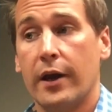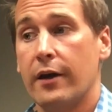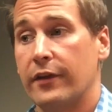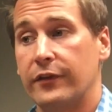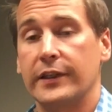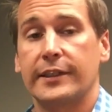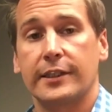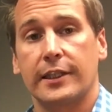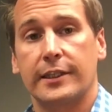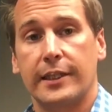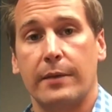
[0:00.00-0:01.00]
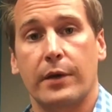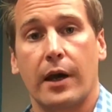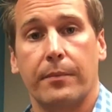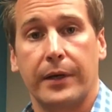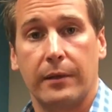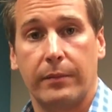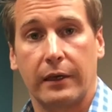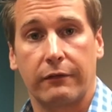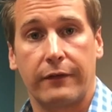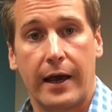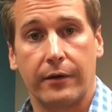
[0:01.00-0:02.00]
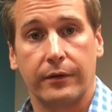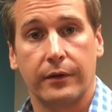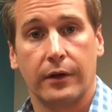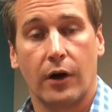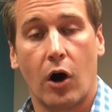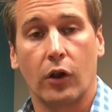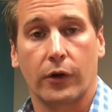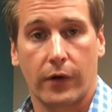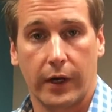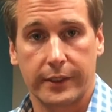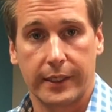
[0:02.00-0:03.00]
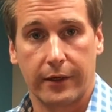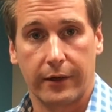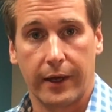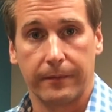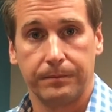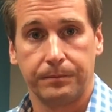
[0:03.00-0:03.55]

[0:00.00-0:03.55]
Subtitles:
that this is the same company being found all across the internet.